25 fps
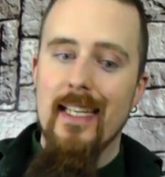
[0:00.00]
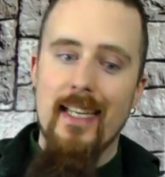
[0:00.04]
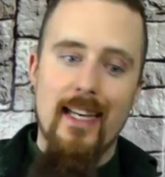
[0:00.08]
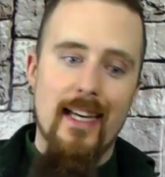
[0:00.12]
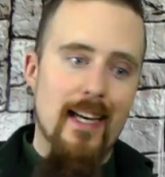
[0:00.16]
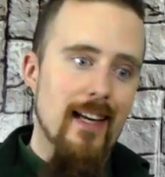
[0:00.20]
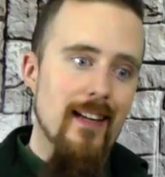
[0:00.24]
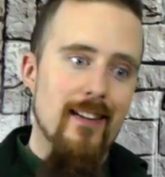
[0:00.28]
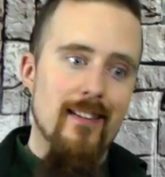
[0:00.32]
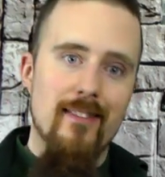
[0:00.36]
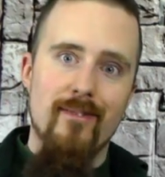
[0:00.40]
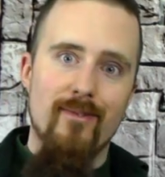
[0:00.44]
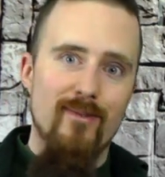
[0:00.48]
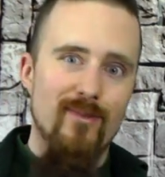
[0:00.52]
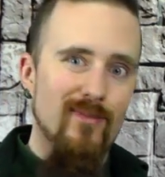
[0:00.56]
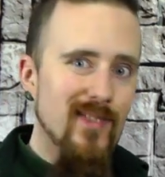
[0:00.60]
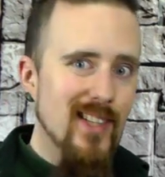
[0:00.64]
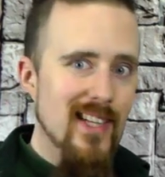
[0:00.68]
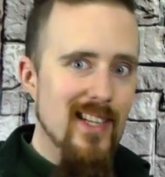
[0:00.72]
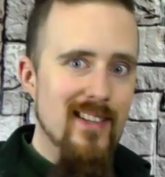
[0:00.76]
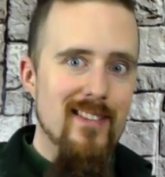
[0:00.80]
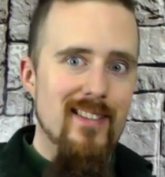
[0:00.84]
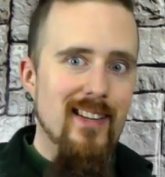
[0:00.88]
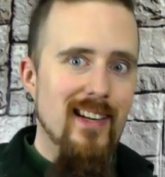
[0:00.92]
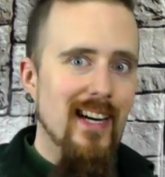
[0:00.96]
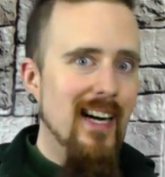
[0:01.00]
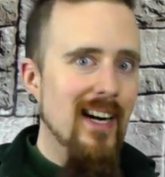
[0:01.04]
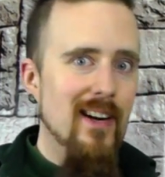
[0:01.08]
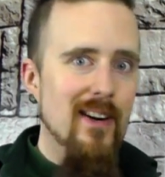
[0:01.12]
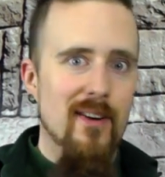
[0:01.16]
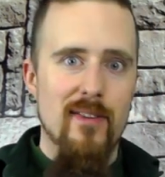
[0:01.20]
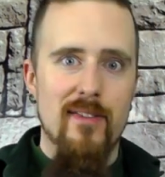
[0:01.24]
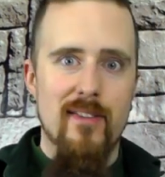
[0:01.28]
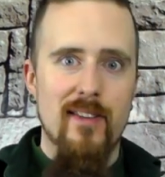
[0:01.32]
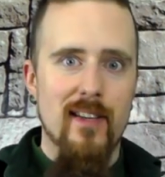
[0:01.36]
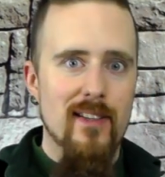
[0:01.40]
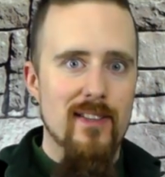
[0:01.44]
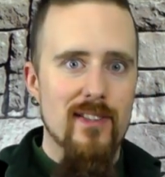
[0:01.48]
And the
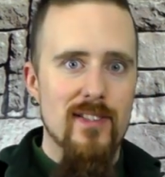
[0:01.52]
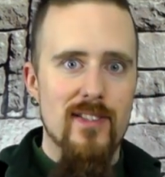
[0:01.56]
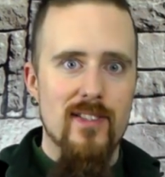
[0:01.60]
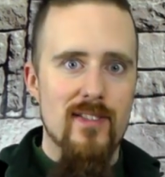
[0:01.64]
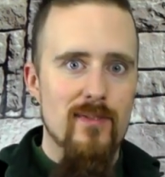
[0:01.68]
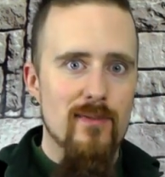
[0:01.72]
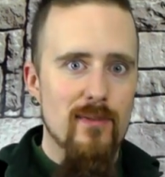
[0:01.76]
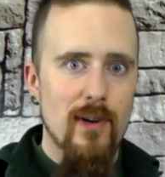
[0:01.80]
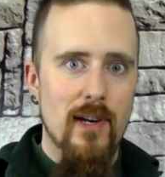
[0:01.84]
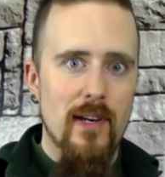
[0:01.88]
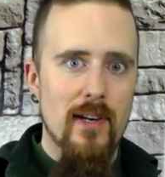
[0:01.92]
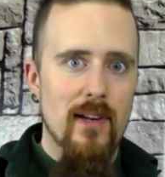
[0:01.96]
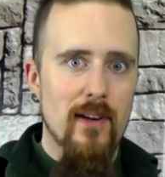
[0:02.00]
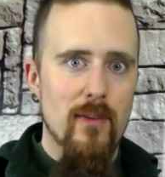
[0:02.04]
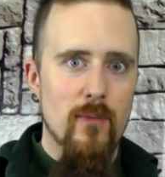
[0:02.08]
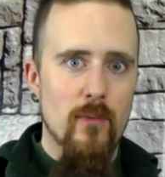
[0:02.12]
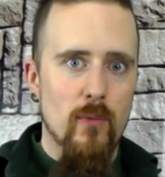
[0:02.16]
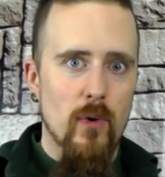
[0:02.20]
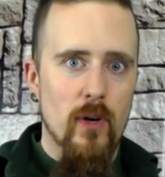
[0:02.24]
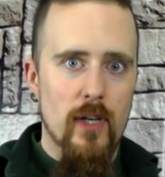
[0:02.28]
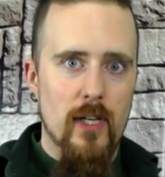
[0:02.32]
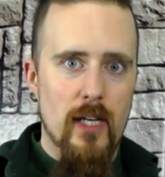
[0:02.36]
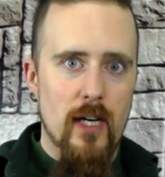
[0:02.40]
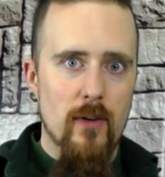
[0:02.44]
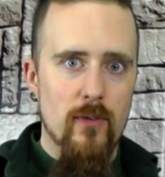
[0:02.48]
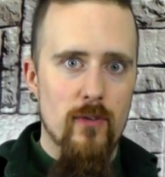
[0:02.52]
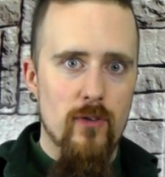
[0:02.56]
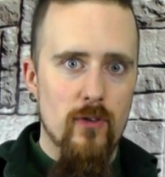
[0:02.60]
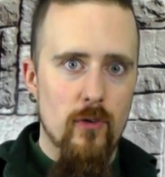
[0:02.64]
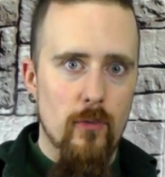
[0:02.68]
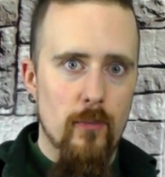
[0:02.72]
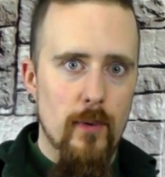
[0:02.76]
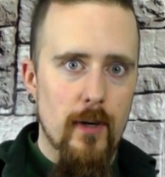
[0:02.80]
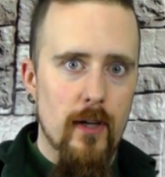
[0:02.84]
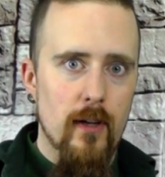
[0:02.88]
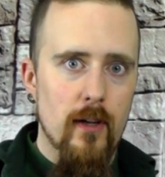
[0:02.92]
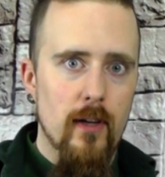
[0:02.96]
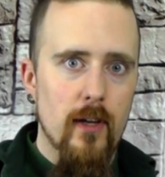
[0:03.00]
entire thing just really didn't work out so
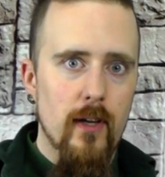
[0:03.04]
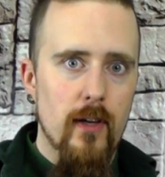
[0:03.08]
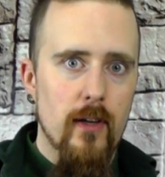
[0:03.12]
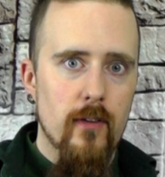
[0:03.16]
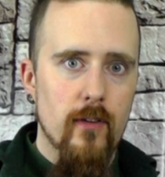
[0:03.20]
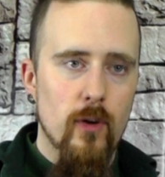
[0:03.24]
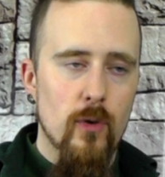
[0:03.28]
well.